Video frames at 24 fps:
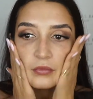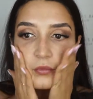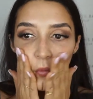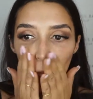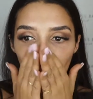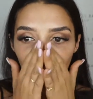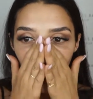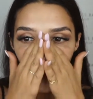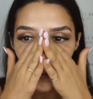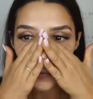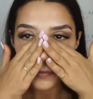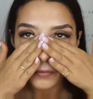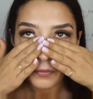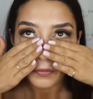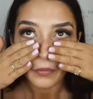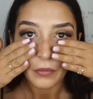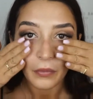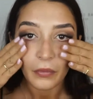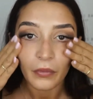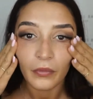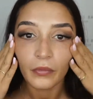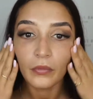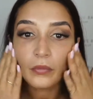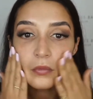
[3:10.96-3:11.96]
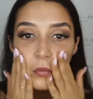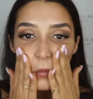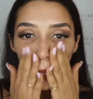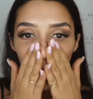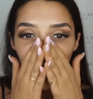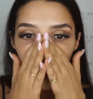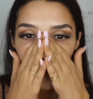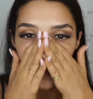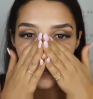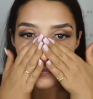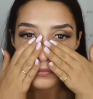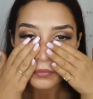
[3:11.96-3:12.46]
I was just doing?
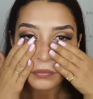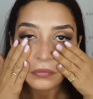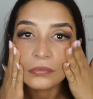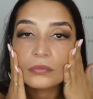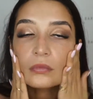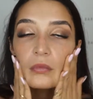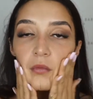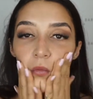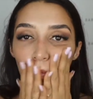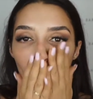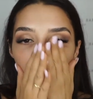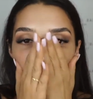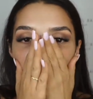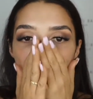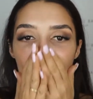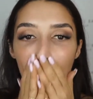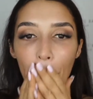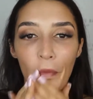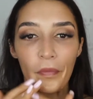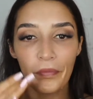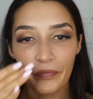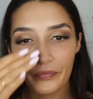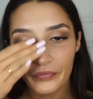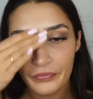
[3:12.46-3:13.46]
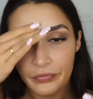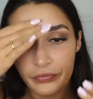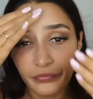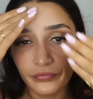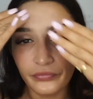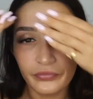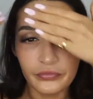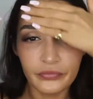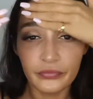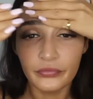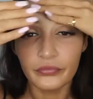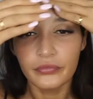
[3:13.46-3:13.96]
And now I'm
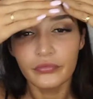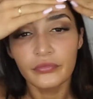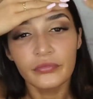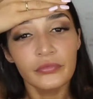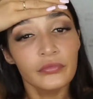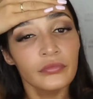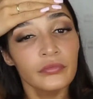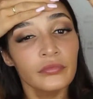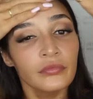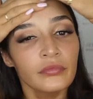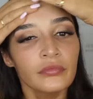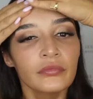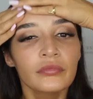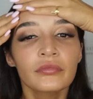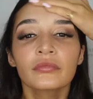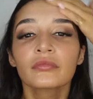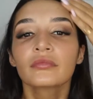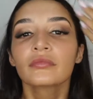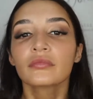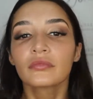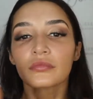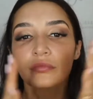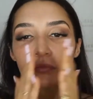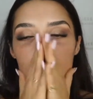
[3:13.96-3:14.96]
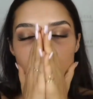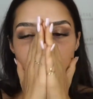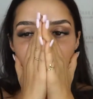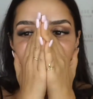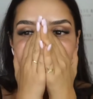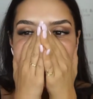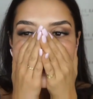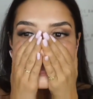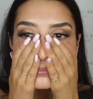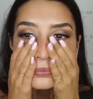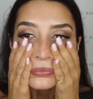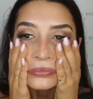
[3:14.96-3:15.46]
using the Prep and Prime for
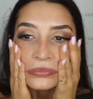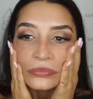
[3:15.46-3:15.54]
my